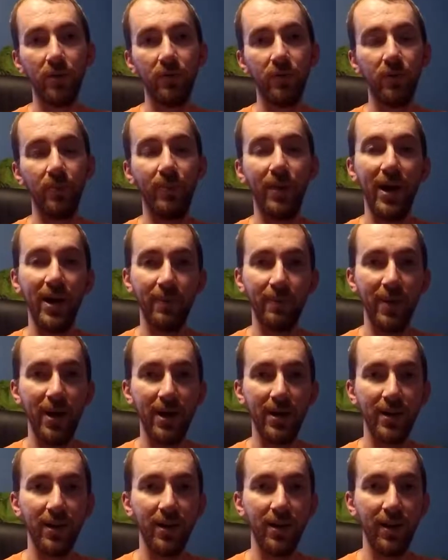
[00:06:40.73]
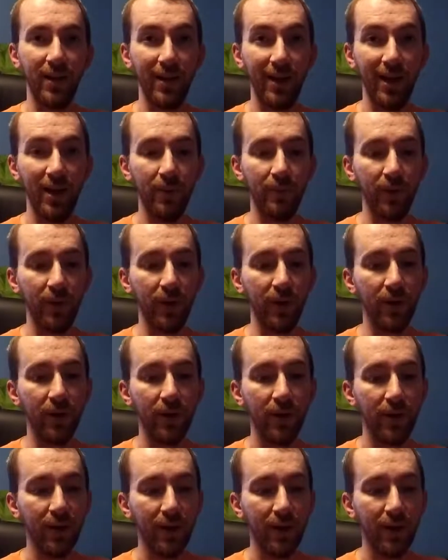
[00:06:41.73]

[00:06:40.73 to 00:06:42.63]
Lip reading: for backpacking and camping,